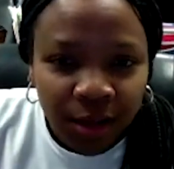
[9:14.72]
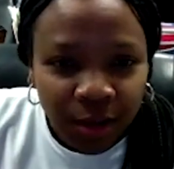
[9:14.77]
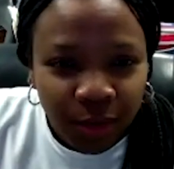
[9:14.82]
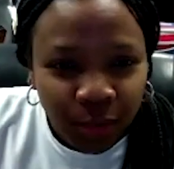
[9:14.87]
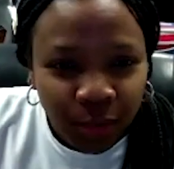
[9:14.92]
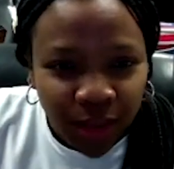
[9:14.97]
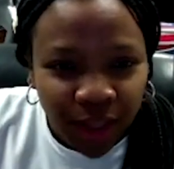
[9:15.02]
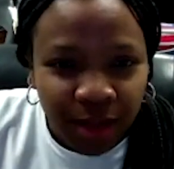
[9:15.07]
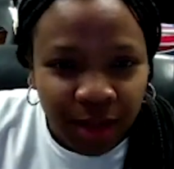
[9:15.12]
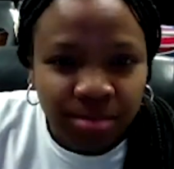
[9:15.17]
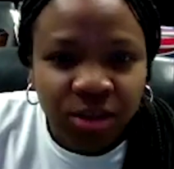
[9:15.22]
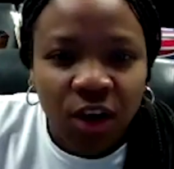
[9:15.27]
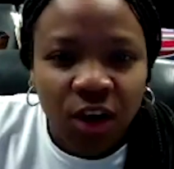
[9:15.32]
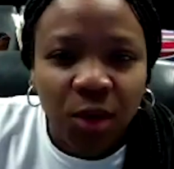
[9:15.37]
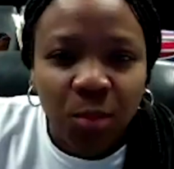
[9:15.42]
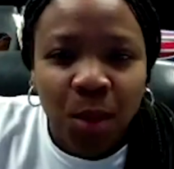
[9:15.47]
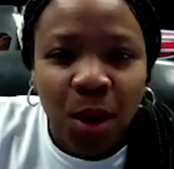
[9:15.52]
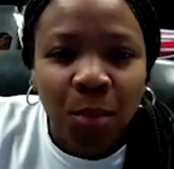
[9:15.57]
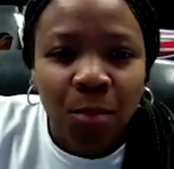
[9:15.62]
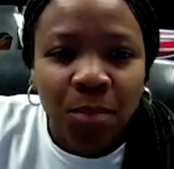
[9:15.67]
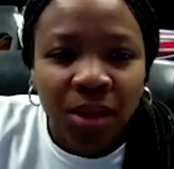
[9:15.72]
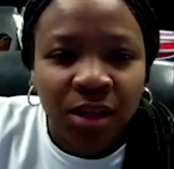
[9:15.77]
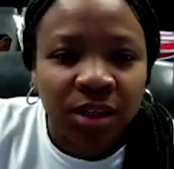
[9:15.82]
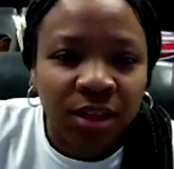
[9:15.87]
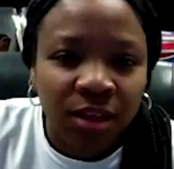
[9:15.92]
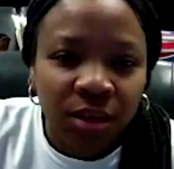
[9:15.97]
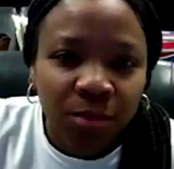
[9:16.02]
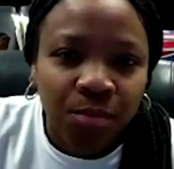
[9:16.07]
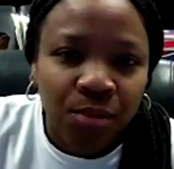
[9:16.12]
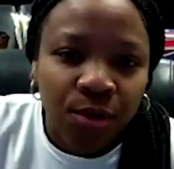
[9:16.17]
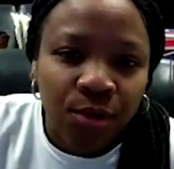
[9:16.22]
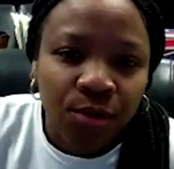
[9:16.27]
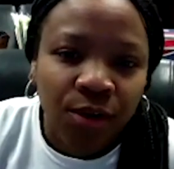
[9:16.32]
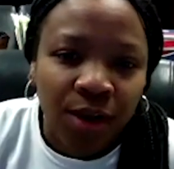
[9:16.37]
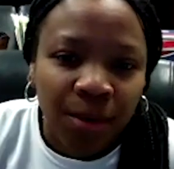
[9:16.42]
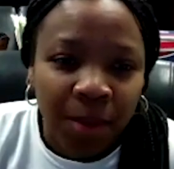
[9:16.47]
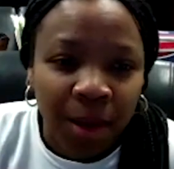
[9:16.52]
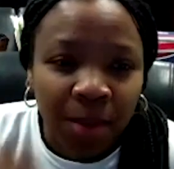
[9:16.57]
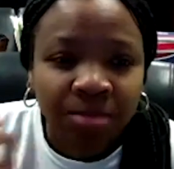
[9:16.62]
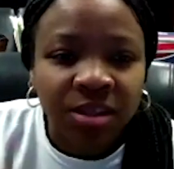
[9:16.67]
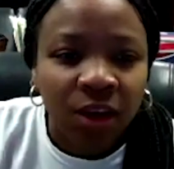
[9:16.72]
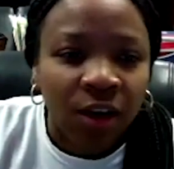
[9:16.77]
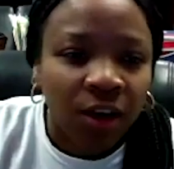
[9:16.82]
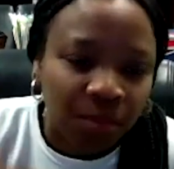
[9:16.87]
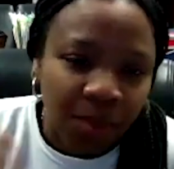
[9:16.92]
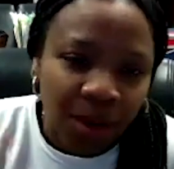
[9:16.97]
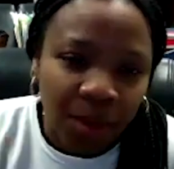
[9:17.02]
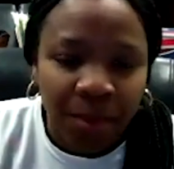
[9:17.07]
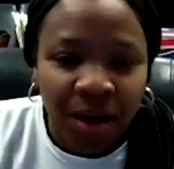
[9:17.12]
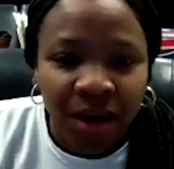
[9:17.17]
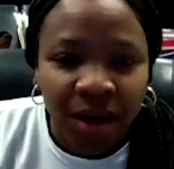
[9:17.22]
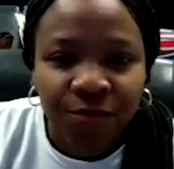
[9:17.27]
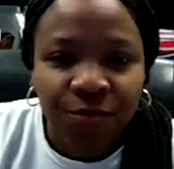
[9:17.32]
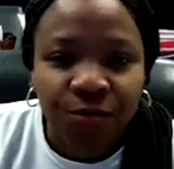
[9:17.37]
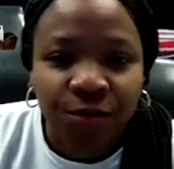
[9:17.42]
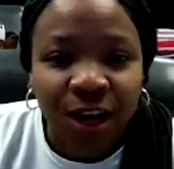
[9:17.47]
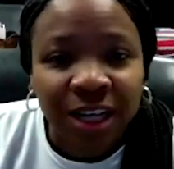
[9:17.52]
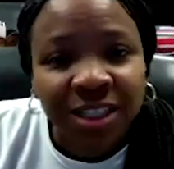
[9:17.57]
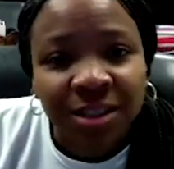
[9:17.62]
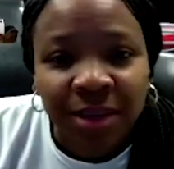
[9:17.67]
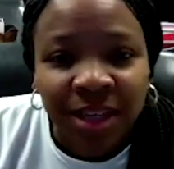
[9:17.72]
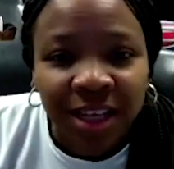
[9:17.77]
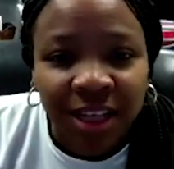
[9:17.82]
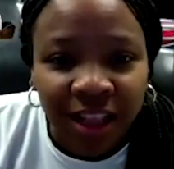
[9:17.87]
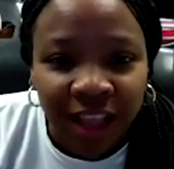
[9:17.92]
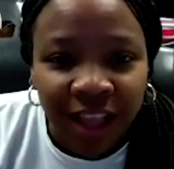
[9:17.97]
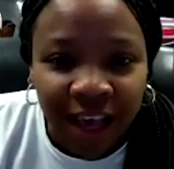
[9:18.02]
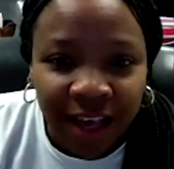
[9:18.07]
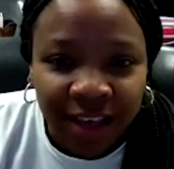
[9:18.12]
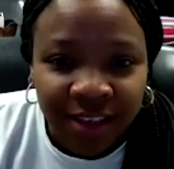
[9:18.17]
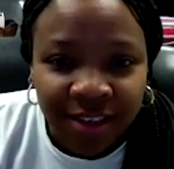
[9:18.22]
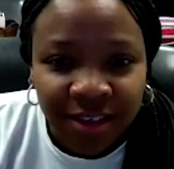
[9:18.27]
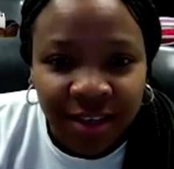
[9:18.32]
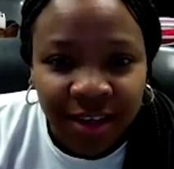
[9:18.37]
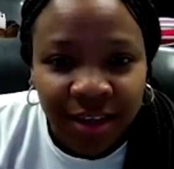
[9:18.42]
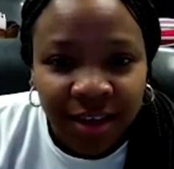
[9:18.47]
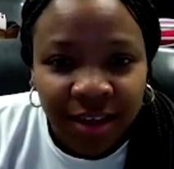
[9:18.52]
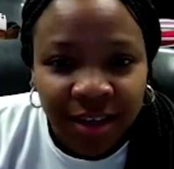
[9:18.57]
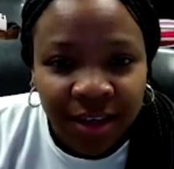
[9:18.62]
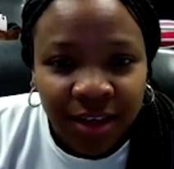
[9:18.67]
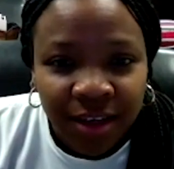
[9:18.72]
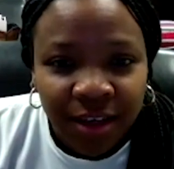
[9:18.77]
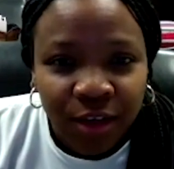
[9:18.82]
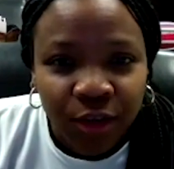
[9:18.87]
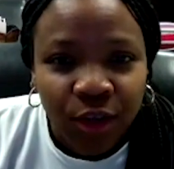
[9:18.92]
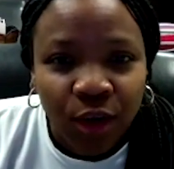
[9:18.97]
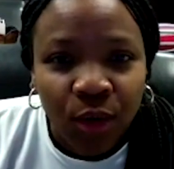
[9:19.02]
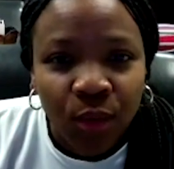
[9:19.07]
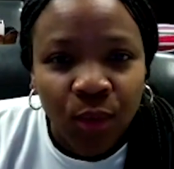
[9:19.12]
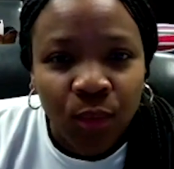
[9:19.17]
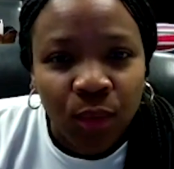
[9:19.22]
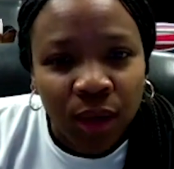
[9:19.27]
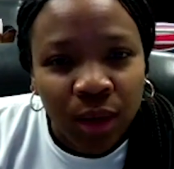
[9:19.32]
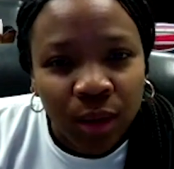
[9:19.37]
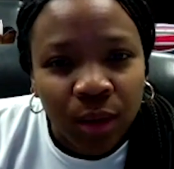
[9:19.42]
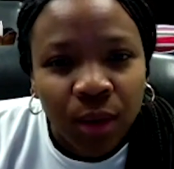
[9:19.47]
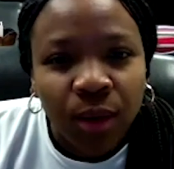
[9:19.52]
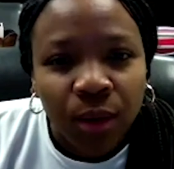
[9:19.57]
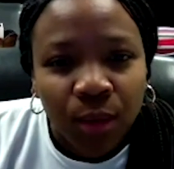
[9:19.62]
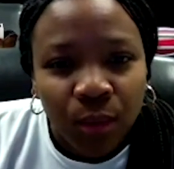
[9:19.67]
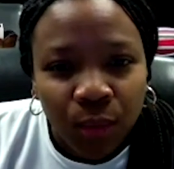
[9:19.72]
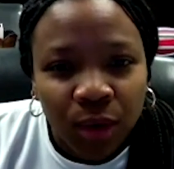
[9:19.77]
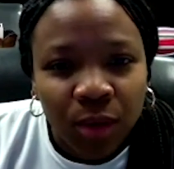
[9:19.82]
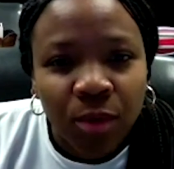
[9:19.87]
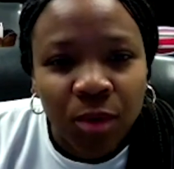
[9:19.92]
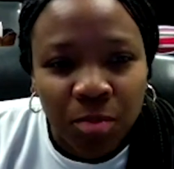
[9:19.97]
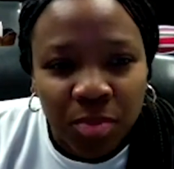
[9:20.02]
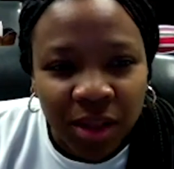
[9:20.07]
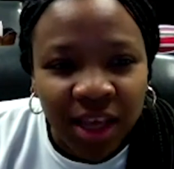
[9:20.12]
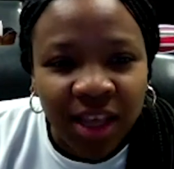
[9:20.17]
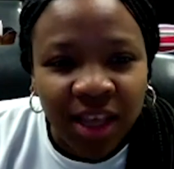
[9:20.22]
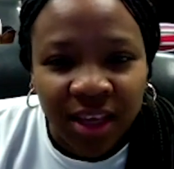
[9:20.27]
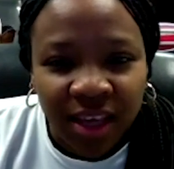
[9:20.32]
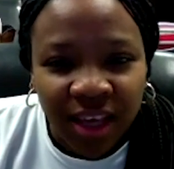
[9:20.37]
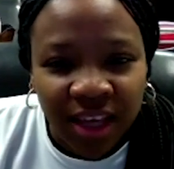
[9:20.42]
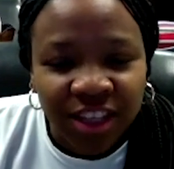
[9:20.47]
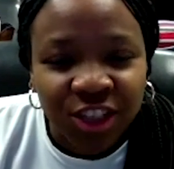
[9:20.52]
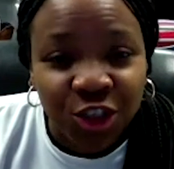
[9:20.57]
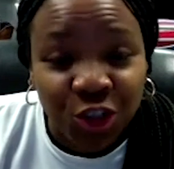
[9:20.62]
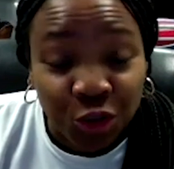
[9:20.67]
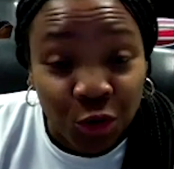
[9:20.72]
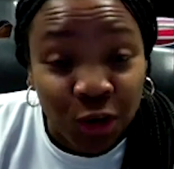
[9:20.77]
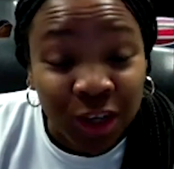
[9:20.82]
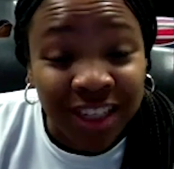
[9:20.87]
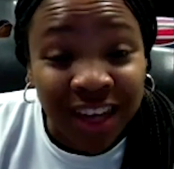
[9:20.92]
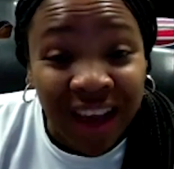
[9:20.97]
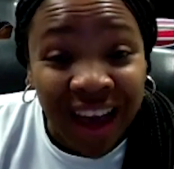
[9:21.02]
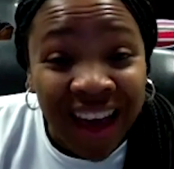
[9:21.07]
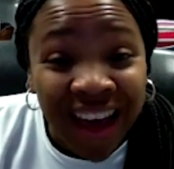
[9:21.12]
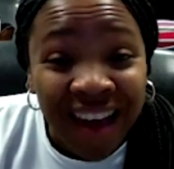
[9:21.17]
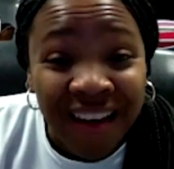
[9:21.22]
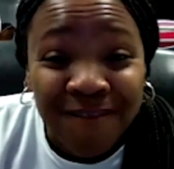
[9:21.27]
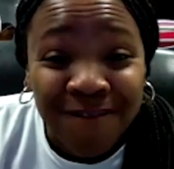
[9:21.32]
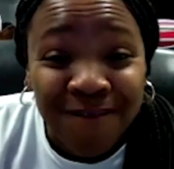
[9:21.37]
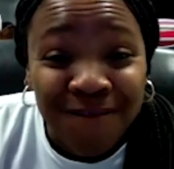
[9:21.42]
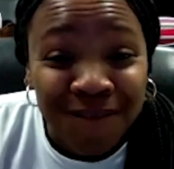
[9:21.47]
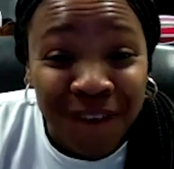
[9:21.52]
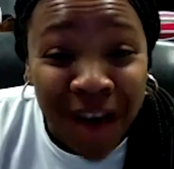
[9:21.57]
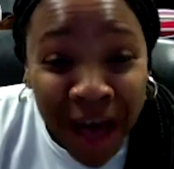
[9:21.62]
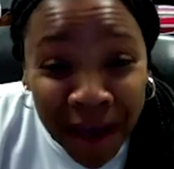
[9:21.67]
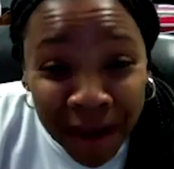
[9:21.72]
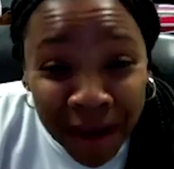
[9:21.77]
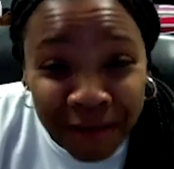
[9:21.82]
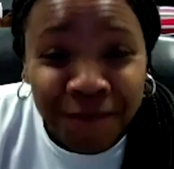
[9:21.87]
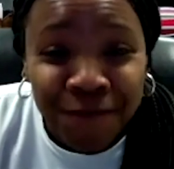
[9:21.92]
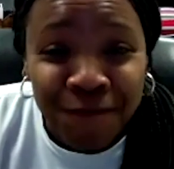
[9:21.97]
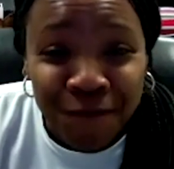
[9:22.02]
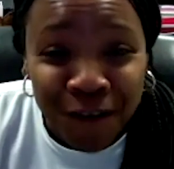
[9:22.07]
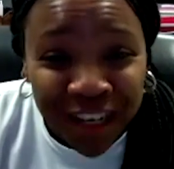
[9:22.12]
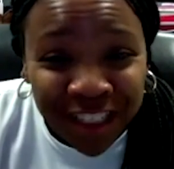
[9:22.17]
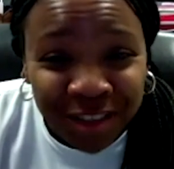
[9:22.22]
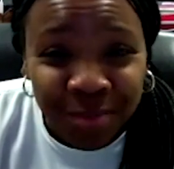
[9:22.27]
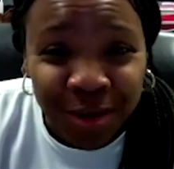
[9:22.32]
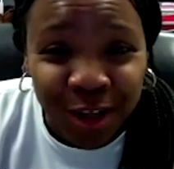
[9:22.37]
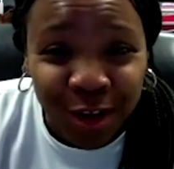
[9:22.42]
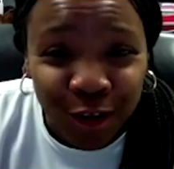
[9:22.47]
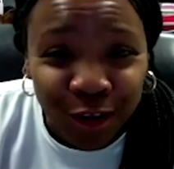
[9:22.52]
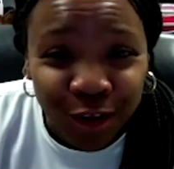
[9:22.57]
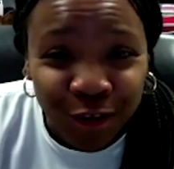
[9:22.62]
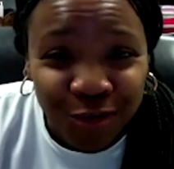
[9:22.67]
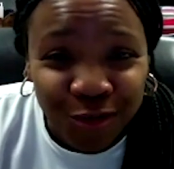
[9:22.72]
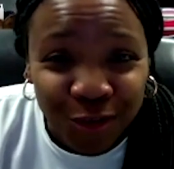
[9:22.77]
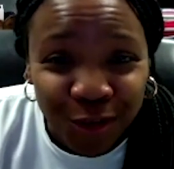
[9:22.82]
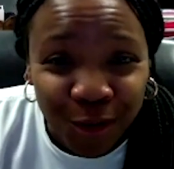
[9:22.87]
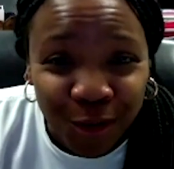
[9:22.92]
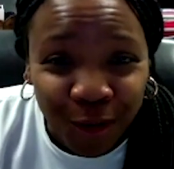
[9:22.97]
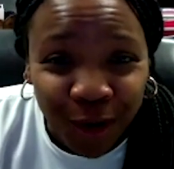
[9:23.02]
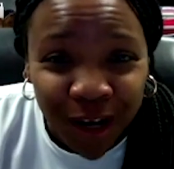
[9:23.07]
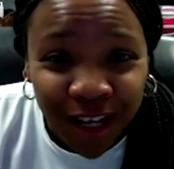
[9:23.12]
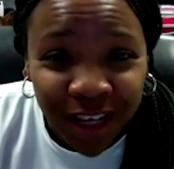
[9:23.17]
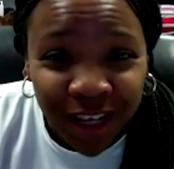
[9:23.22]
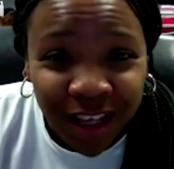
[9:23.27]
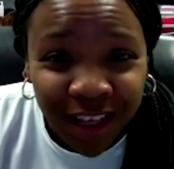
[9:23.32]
When I'm talking about building a program, I'm talking about my freshman class. You know, we were playing against Georgia. I had five freshmen on the floor.